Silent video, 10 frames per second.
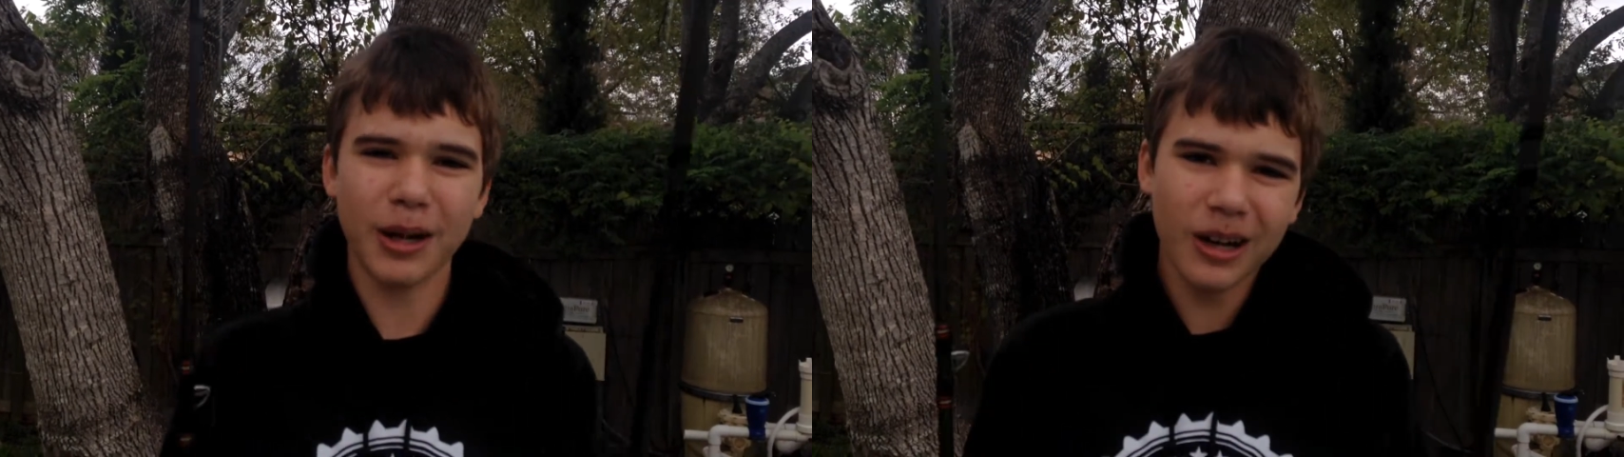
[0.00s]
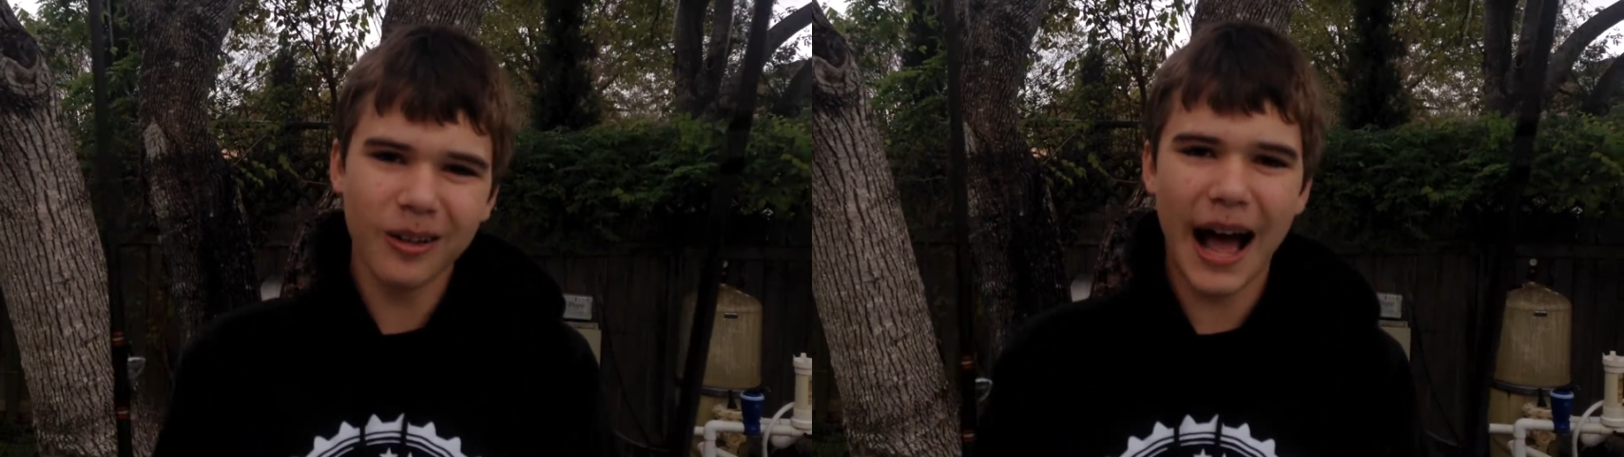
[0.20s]

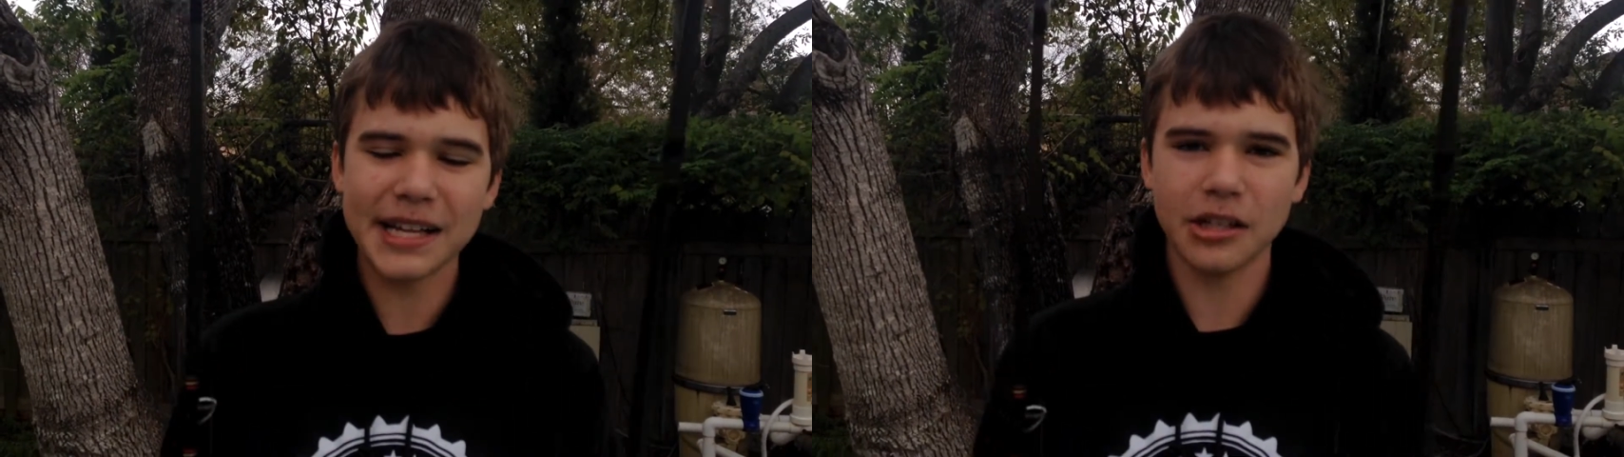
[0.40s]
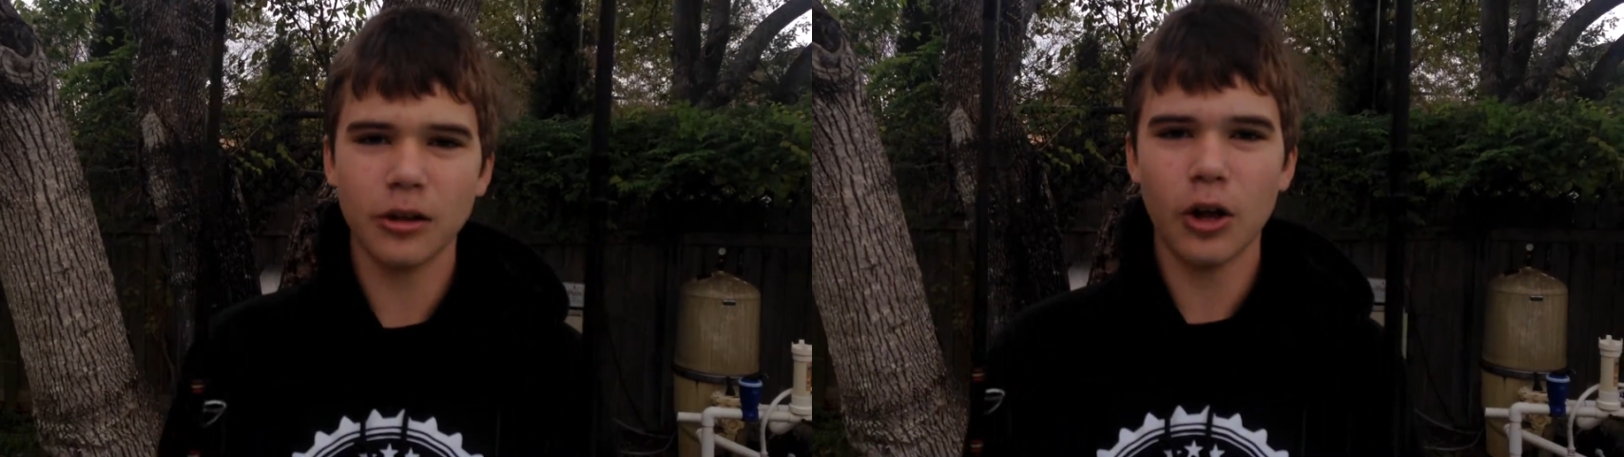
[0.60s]
they're going to
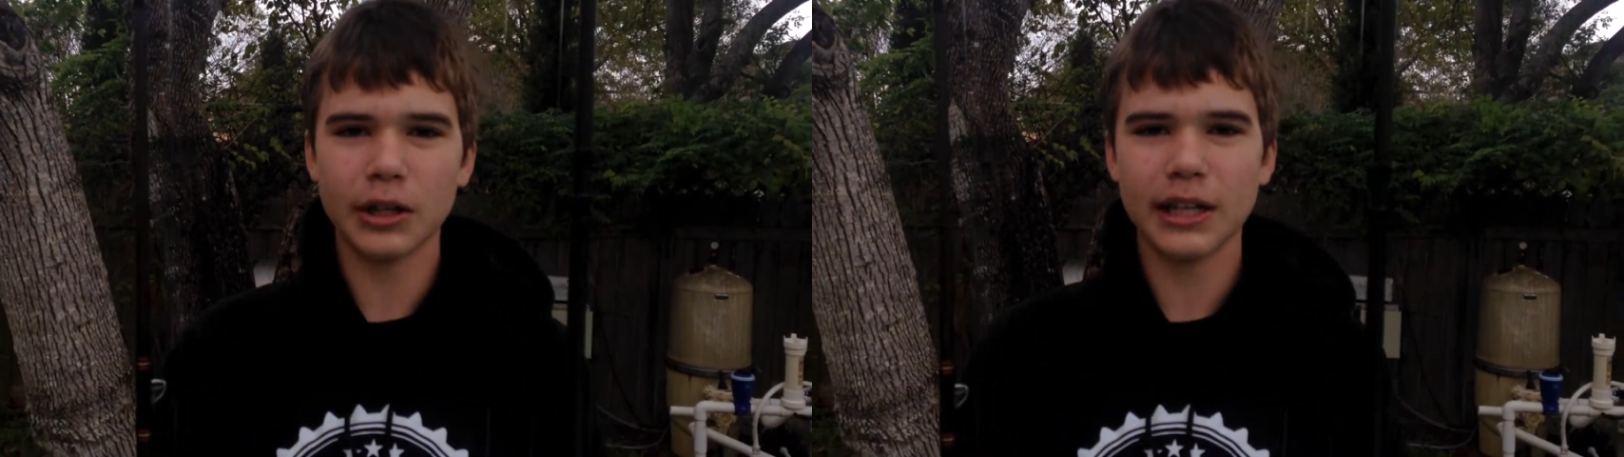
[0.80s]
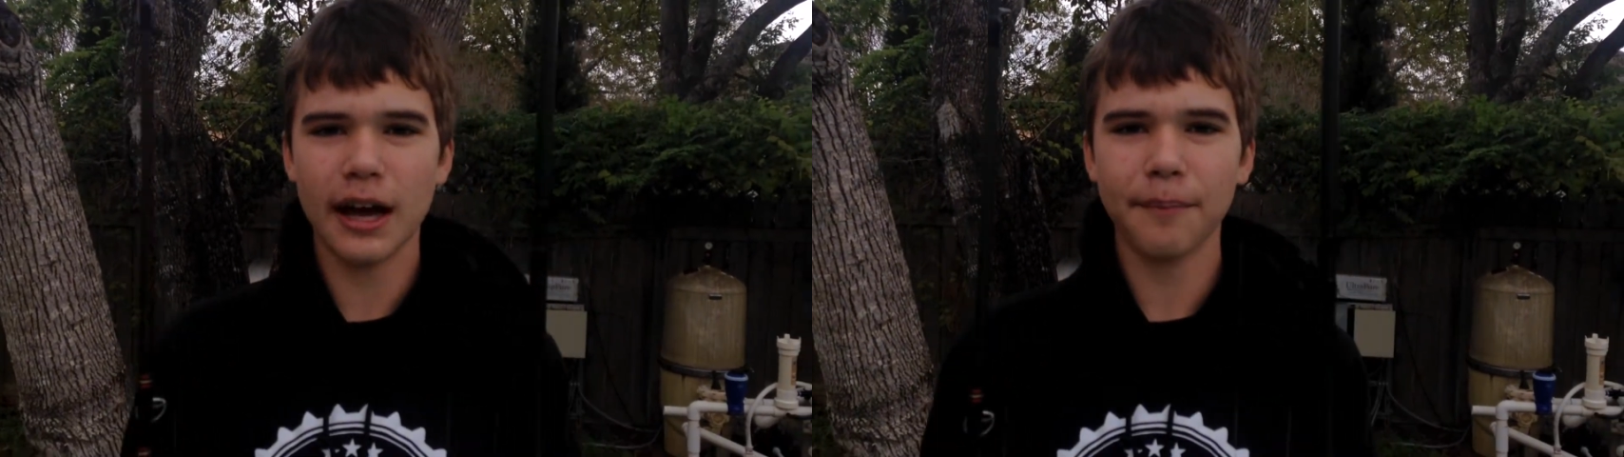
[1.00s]
last you a
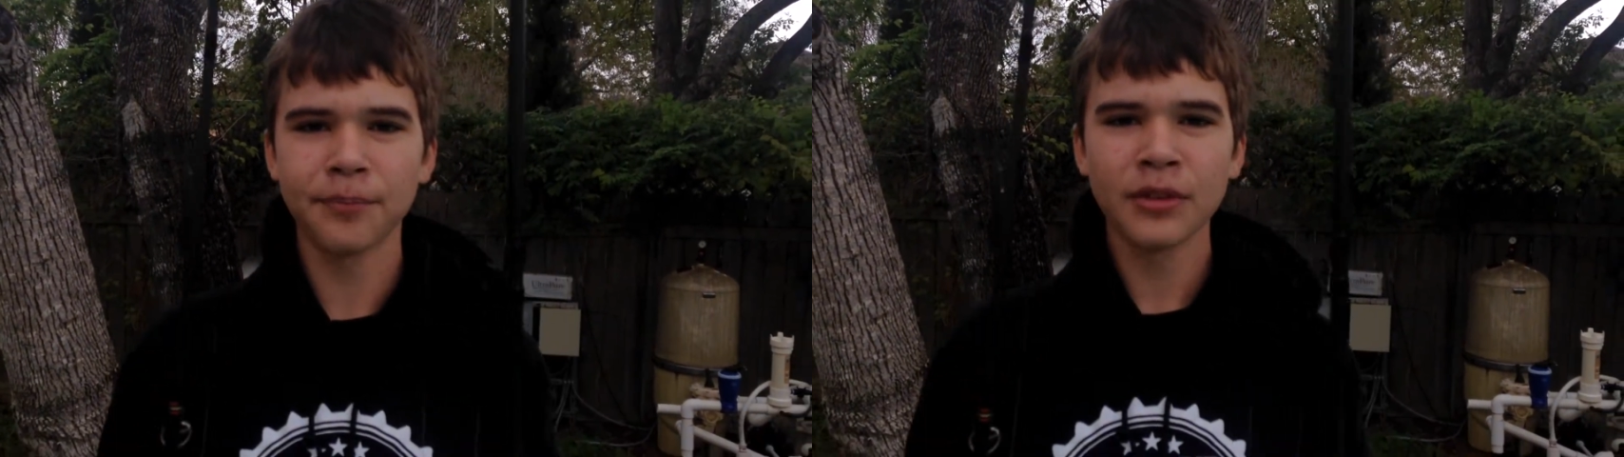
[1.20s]
long time.